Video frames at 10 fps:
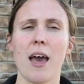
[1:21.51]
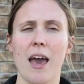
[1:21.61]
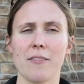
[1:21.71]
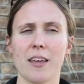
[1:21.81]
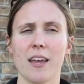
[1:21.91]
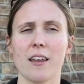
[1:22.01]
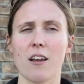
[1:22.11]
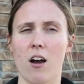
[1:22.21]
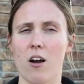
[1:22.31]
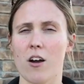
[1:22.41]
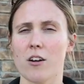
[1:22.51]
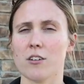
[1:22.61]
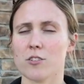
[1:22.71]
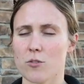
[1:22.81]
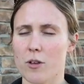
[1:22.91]
and then
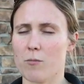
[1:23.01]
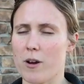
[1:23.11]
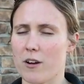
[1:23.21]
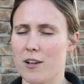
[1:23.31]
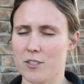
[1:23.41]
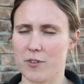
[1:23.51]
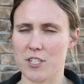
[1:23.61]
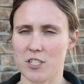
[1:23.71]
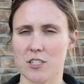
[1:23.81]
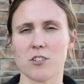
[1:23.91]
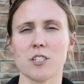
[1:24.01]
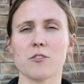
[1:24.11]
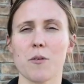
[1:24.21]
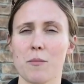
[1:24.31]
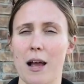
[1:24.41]
our soil and water conservation
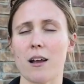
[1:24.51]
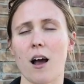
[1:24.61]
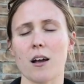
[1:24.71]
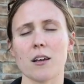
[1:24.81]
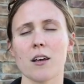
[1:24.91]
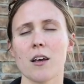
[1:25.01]
districts from Blackhawk,